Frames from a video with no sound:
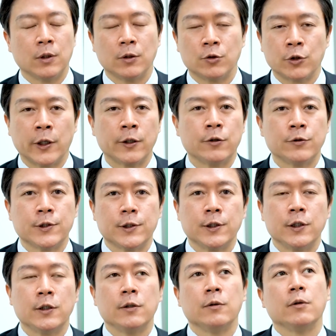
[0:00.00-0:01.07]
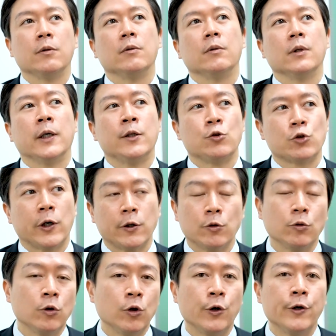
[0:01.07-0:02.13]
try to see and try to
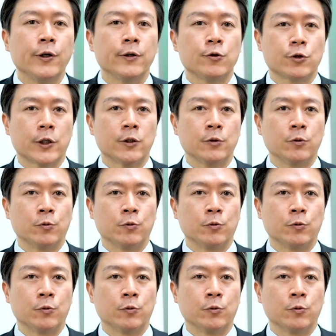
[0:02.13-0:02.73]
learn and try to